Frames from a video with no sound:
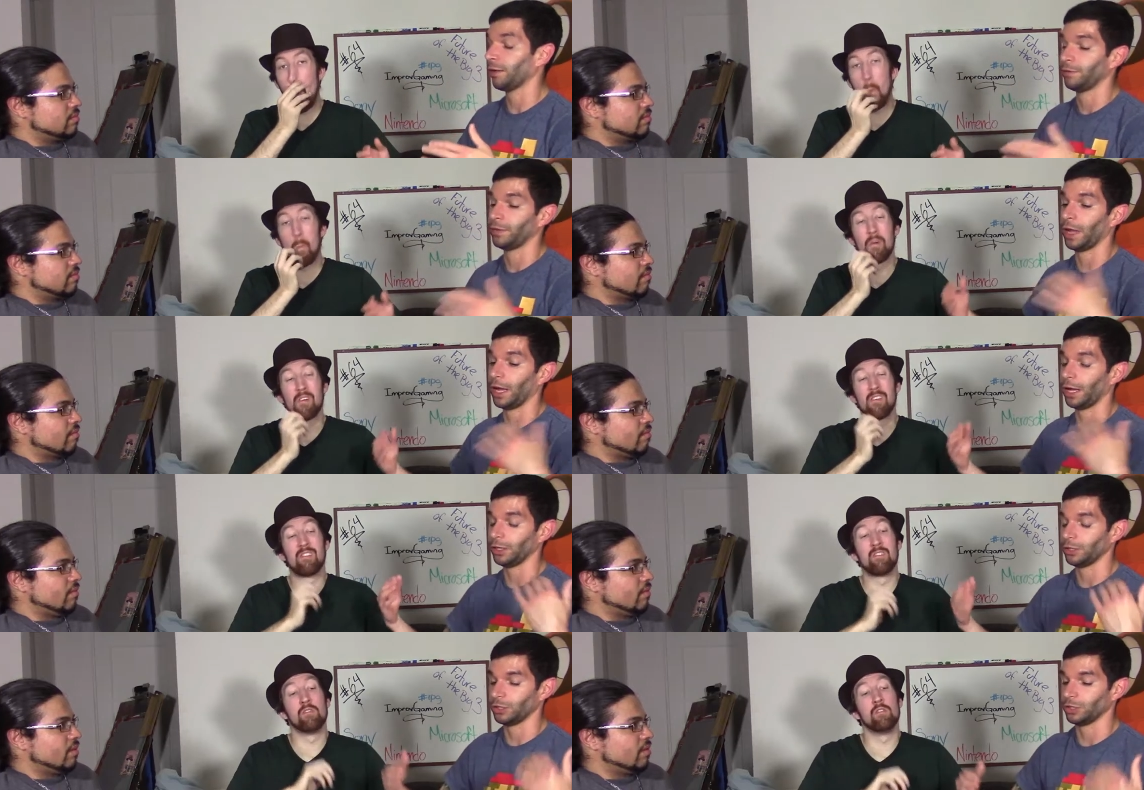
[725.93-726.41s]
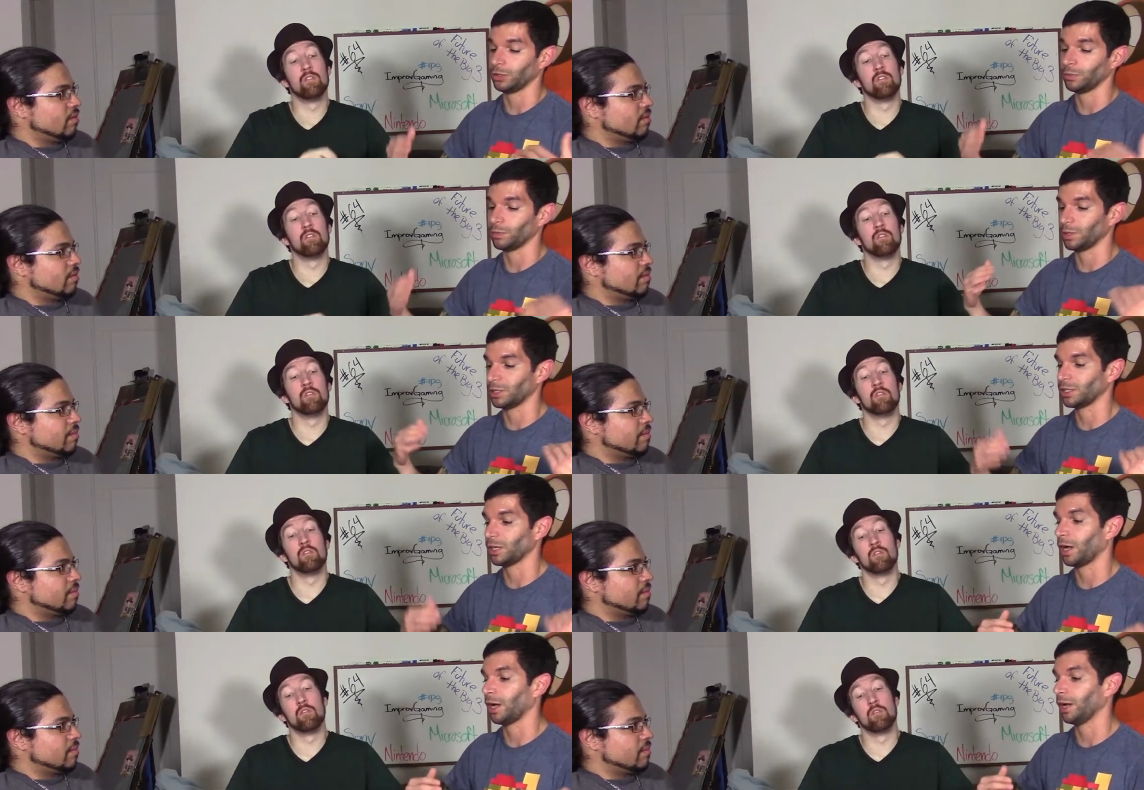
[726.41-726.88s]
Speaker 1: Not just
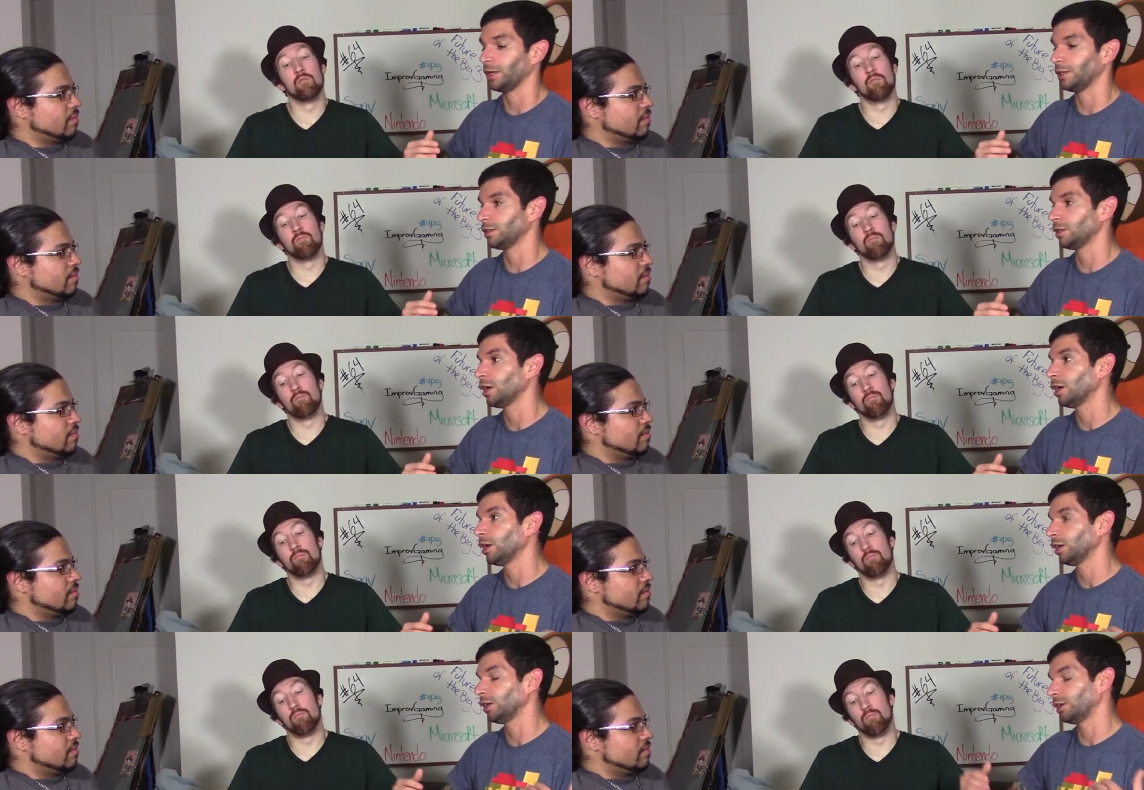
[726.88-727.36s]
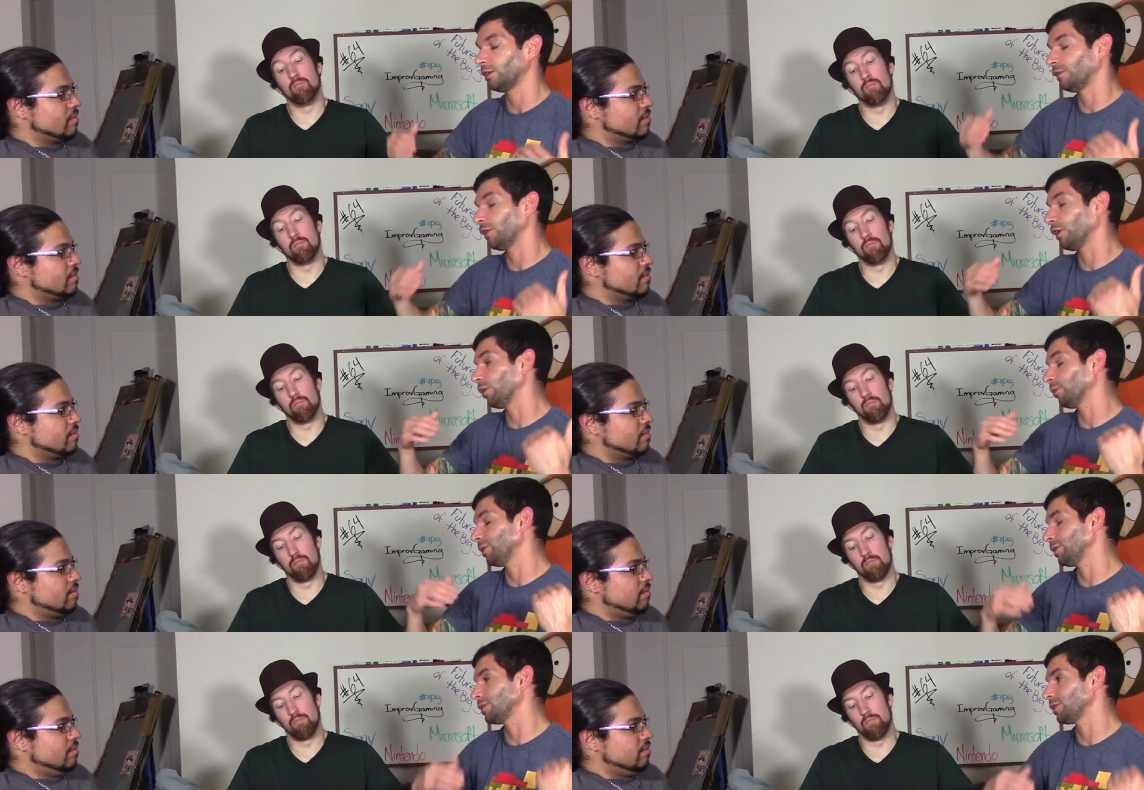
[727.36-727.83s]
besides you're
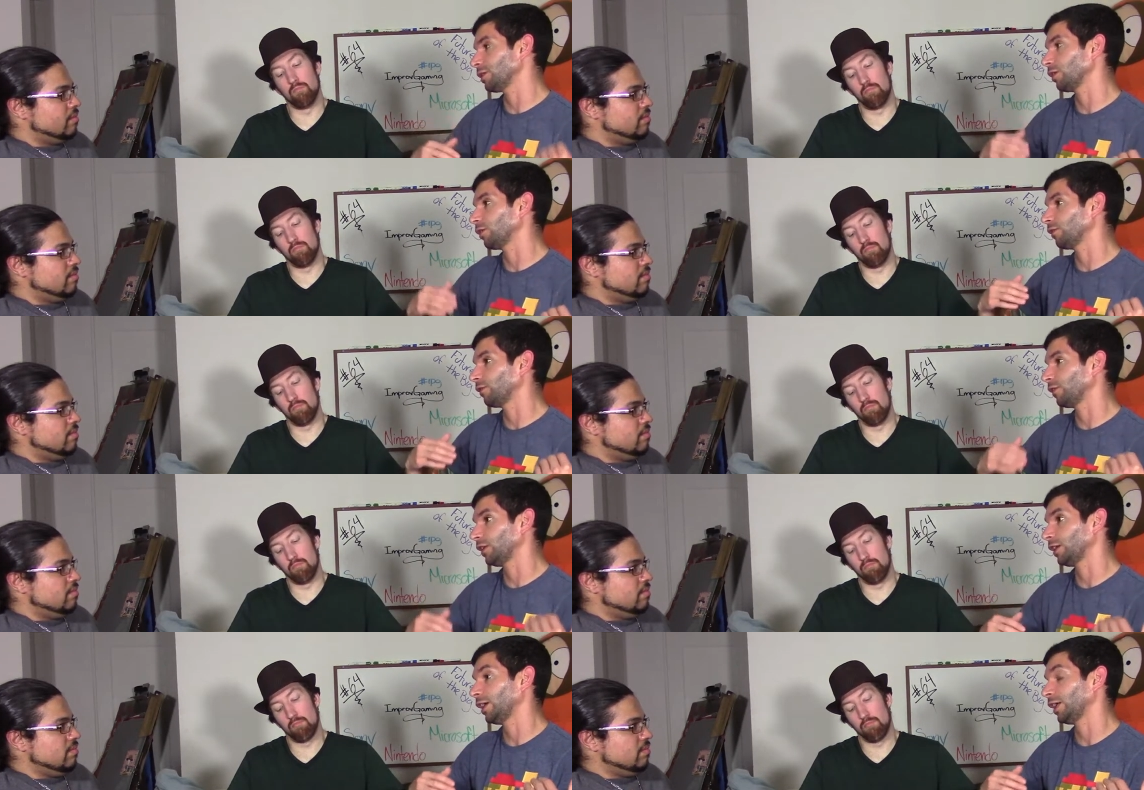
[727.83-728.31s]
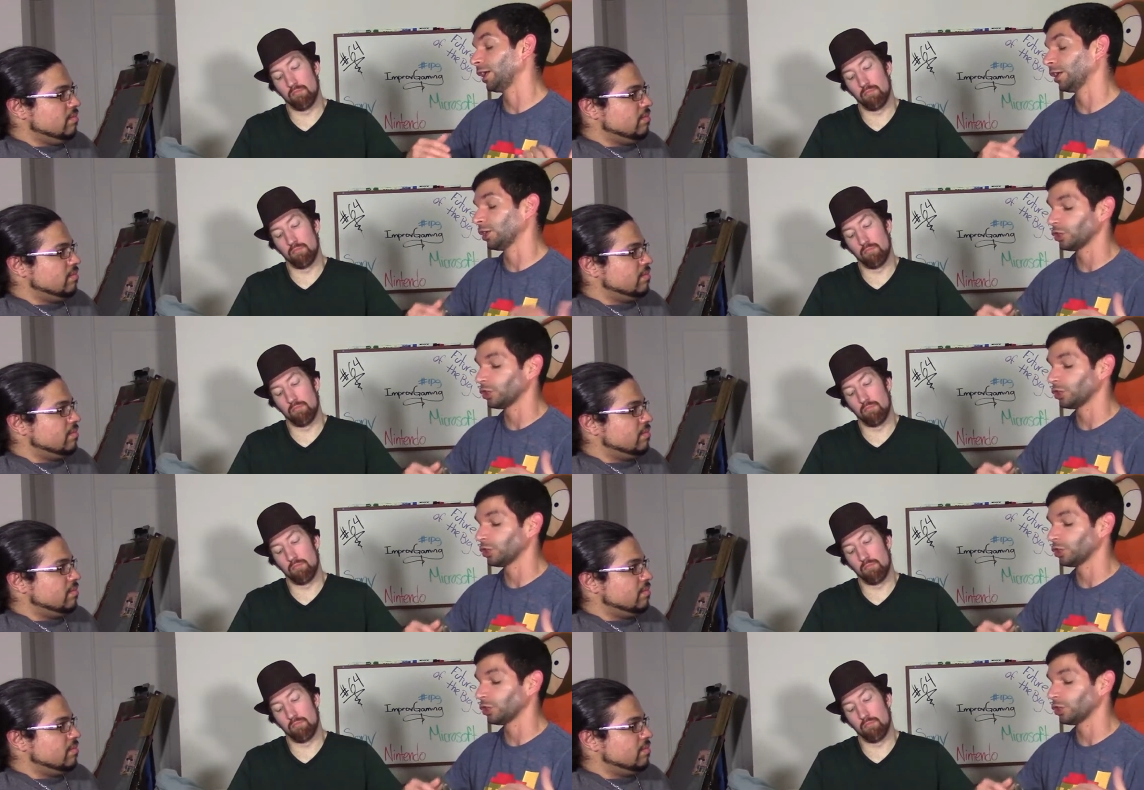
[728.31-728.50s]
developing Zelda for the NX.